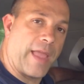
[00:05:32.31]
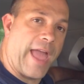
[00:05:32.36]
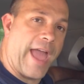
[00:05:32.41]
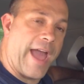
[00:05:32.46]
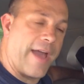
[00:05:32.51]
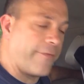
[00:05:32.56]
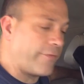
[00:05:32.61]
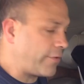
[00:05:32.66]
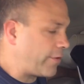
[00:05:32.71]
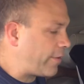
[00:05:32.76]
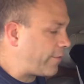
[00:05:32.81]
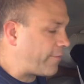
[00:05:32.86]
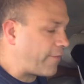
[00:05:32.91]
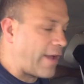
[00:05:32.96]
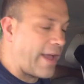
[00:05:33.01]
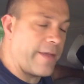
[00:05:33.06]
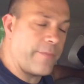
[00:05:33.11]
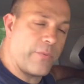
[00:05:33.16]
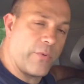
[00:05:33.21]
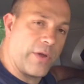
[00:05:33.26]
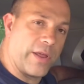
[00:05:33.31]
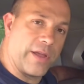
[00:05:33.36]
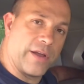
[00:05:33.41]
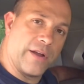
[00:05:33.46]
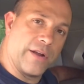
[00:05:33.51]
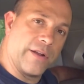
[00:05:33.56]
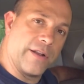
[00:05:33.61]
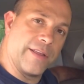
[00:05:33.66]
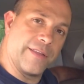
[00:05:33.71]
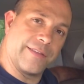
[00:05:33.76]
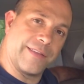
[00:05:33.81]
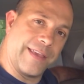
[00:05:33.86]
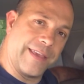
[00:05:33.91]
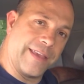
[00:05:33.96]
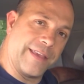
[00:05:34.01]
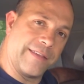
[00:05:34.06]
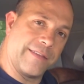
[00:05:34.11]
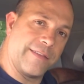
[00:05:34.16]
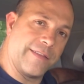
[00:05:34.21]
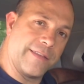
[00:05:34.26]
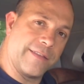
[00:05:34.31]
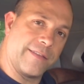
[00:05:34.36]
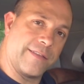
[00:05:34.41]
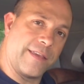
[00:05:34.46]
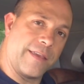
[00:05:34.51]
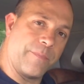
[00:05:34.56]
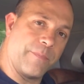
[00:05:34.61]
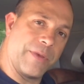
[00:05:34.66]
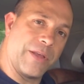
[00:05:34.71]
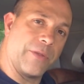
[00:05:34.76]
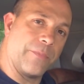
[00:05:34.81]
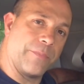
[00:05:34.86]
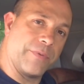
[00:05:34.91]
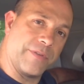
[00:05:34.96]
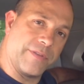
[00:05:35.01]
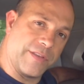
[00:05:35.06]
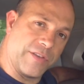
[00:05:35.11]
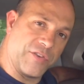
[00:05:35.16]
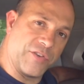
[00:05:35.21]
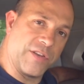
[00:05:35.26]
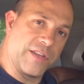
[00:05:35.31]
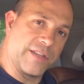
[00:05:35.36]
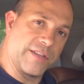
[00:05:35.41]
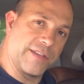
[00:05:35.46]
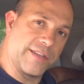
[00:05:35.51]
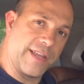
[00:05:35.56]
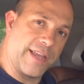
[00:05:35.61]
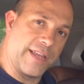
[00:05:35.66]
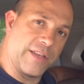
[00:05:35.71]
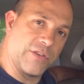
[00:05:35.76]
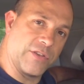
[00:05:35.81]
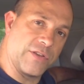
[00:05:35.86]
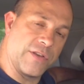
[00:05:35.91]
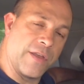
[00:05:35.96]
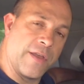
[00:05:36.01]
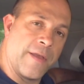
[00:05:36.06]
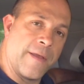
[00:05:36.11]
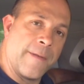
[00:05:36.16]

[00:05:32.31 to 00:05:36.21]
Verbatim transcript: after the 5-point harness is the seatbelt positioning stage.